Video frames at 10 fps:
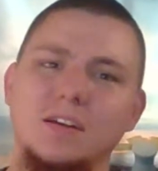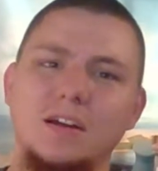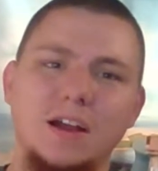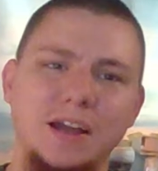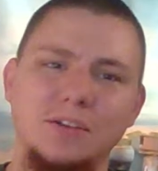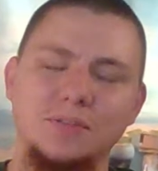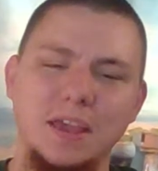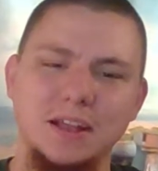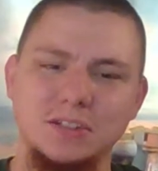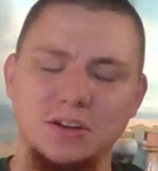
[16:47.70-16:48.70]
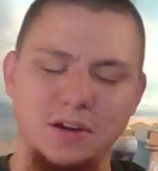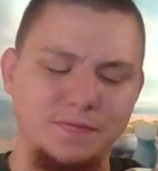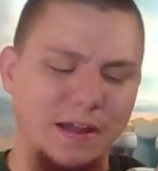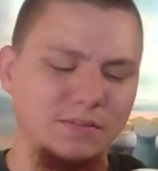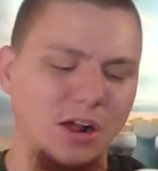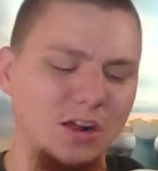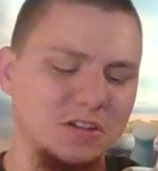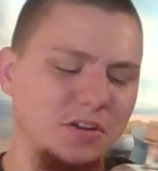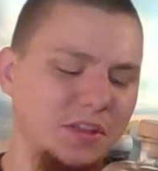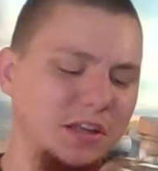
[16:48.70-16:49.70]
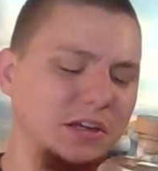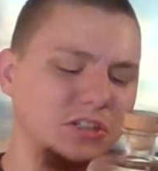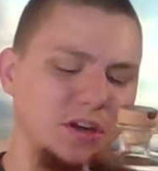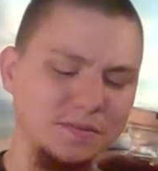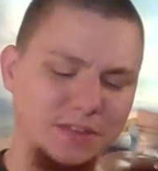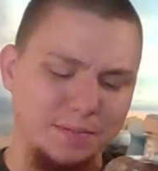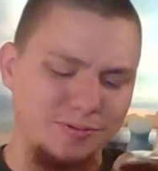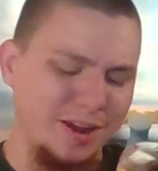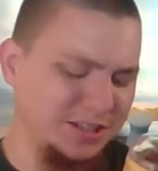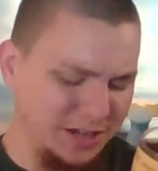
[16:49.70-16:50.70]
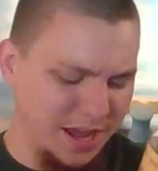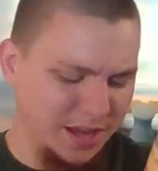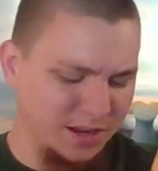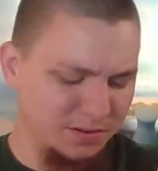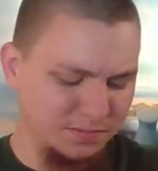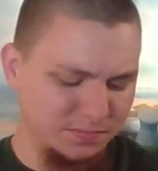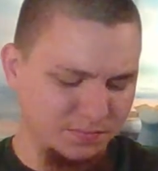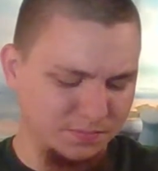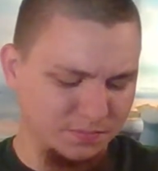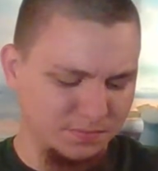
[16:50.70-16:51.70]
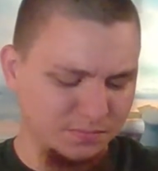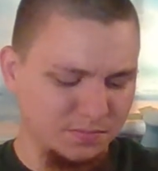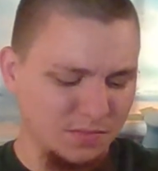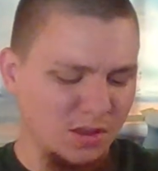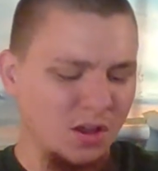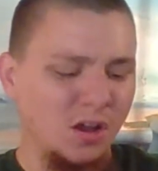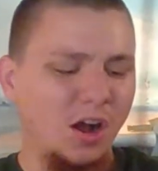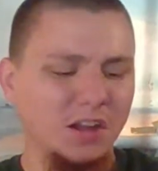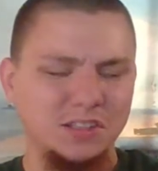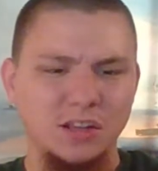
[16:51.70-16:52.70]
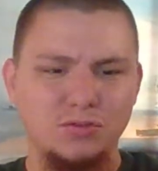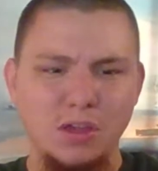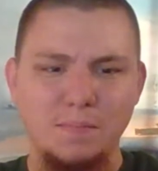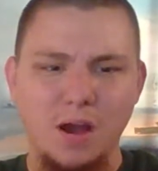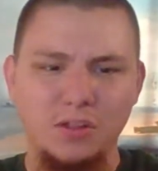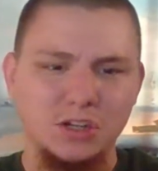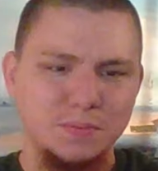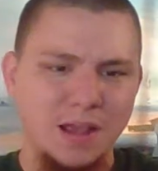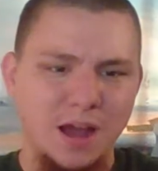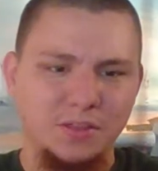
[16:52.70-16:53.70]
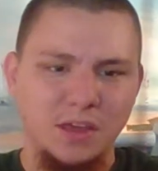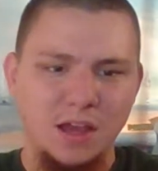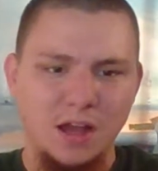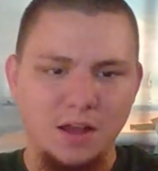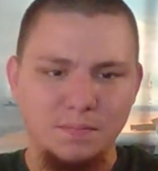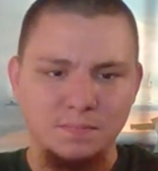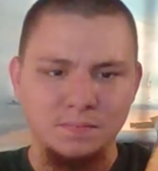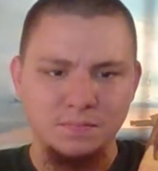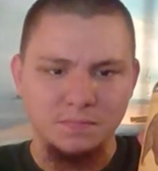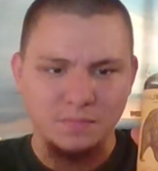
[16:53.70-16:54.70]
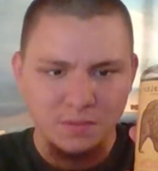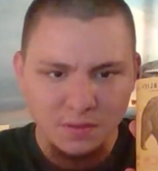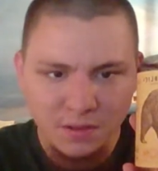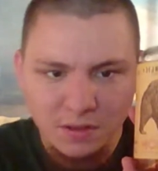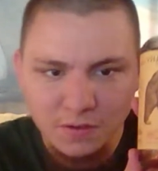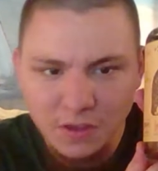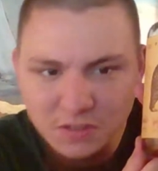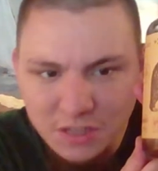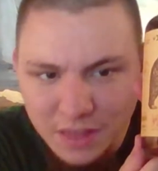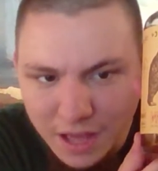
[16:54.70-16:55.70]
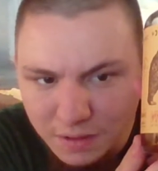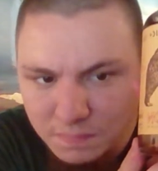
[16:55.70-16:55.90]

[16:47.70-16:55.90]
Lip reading: I don't think it's $35. I don't think it deserves that price tag. Also, this really bothers me how the can you see that?